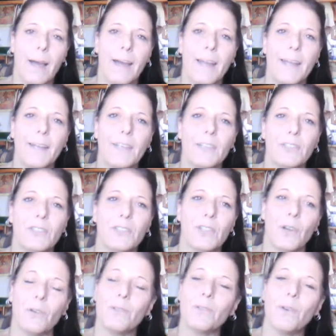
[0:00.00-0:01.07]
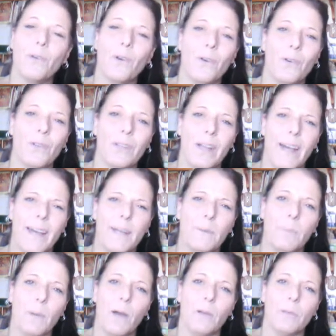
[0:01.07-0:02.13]
I don't know a whole lot
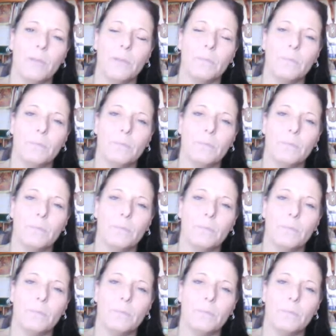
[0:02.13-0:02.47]
about